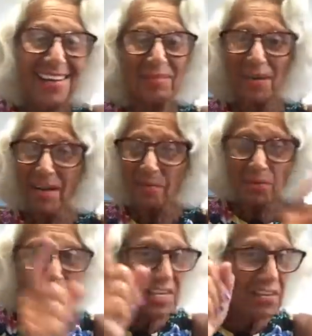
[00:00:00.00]
But I'm going
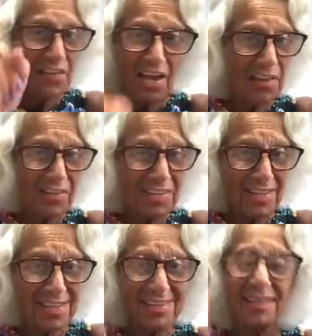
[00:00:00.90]
to give you
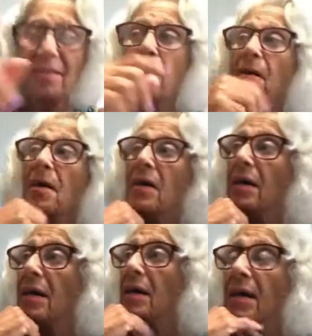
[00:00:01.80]
everything.
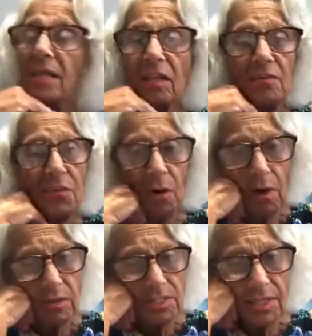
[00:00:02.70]
I love you all
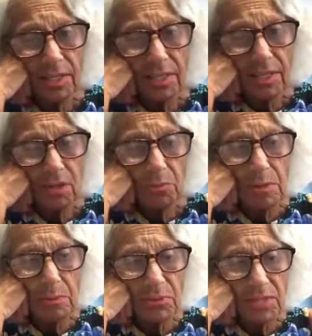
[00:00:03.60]
dearly. I know
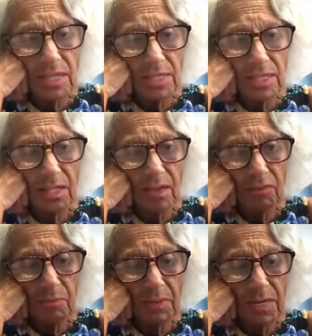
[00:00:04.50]
people say they love,
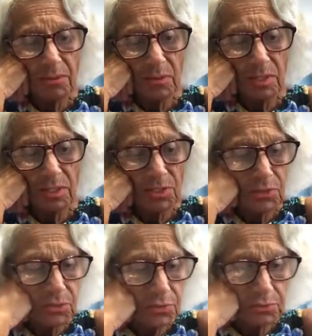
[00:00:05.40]
but I really
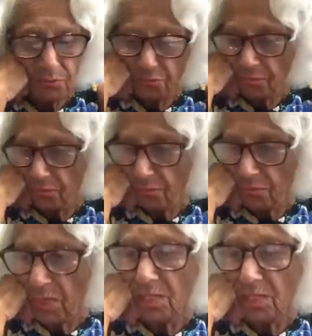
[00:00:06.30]
do. I